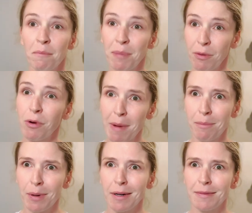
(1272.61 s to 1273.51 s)
But
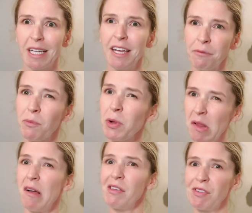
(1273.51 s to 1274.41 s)
remember, it will
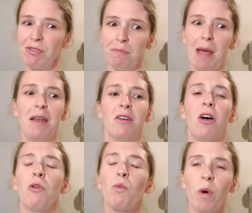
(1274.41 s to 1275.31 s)
also depend
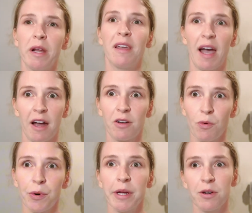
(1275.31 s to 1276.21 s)
on what
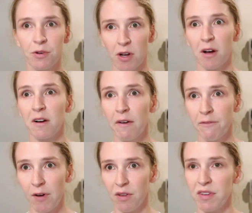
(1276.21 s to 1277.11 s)
category your dog falls